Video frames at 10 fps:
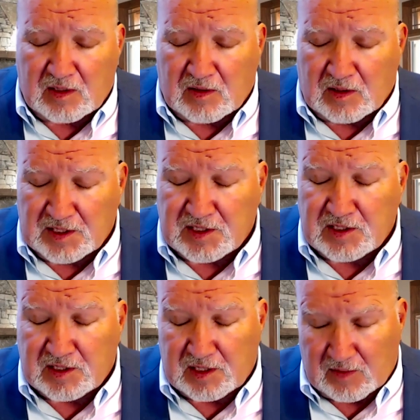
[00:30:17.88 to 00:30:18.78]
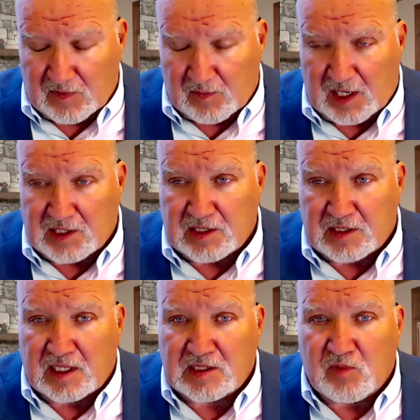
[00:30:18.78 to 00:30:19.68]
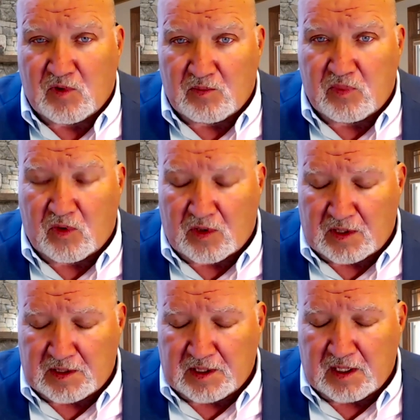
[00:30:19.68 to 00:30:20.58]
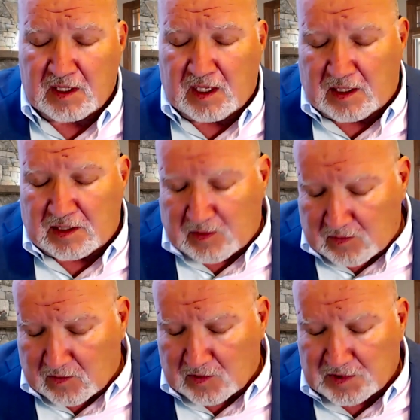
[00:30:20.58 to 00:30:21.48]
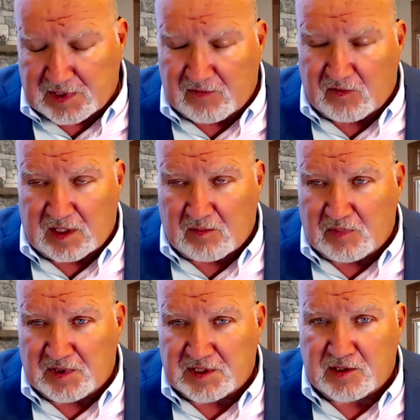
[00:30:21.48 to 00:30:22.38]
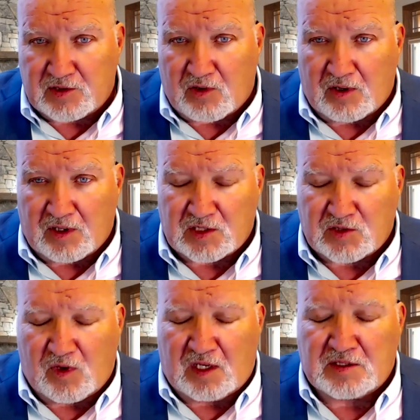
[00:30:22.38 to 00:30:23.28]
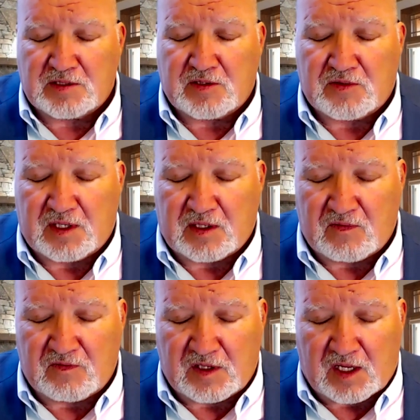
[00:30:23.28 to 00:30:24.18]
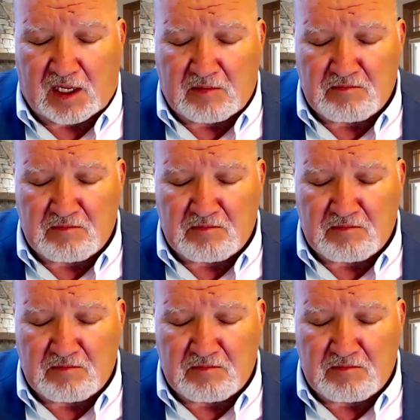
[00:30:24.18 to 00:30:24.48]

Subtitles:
listen to the information, that's more important. And then we'll see if we can place the drawing as well. So thank you for that.